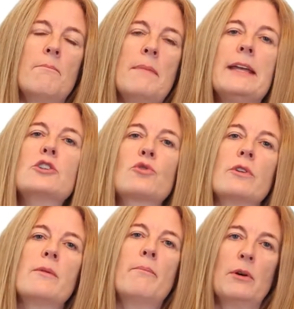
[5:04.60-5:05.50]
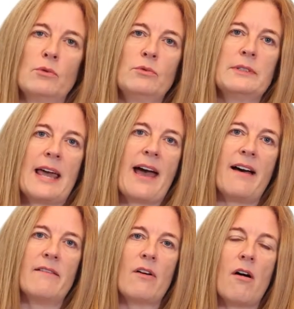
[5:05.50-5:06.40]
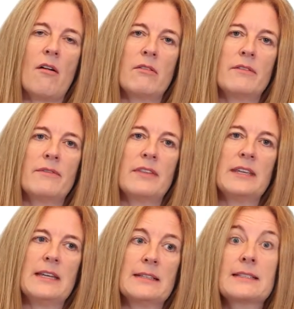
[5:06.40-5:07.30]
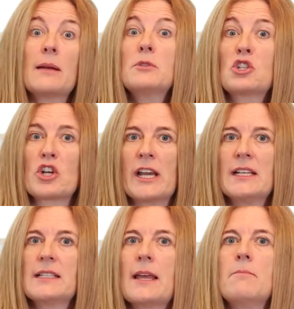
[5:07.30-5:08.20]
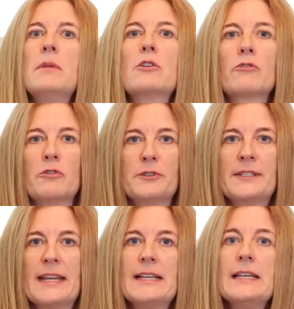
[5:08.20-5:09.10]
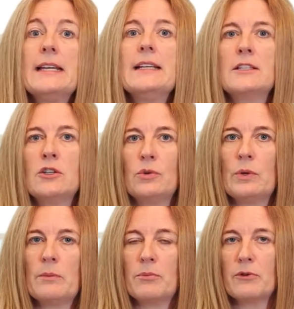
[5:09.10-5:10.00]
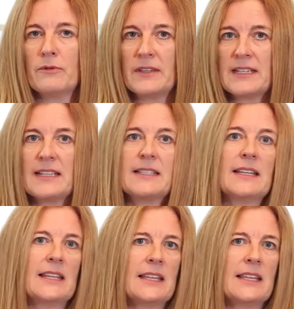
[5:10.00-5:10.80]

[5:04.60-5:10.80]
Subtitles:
make sure the bones have all of the substrates and minerals they need to improve the density,